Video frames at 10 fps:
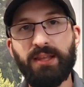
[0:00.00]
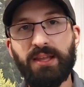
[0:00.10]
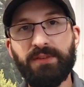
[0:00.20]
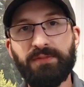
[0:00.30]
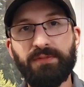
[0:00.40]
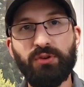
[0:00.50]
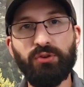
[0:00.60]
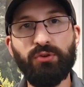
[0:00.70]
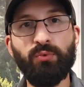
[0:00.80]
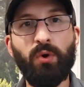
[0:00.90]
if
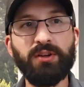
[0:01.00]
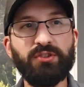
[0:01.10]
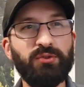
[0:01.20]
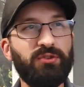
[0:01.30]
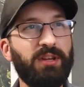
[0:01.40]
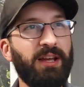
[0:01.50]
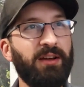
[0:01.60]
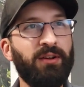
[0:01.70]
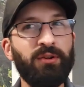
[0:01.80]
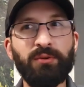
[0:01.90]
you want to
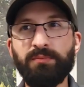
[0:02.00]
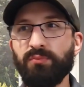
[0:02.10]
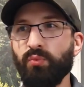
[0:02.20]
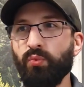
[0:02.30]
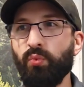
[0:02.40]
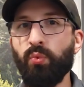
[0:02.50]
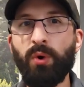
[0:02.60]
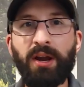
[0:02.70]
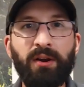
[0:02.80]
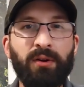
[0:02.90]
tell
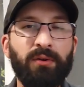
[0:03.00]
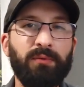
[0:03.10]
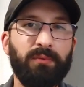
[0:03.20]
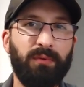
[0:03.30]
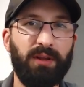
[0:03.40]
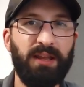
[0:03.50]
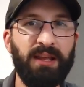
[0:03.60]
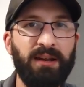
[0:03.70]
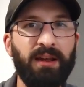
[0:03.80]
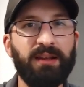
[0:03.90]
where
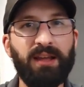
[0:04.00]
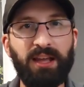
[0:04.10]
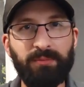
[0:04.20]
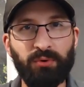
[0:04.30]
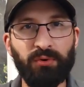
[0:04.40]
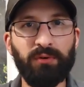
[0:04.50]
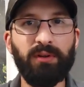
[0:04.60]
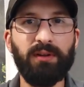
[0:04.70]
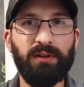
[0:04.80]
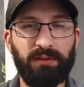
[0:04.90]
in a cable
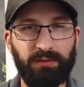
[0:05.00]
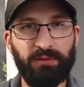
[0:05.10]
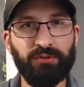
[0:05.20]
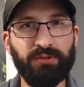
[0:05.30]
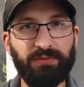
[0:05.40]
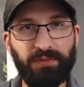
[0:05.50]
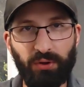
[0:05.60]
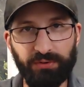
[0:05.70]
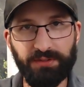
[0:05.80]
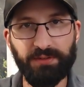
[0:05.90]
there's a
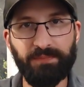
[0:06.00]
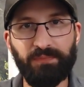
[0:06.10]
fault,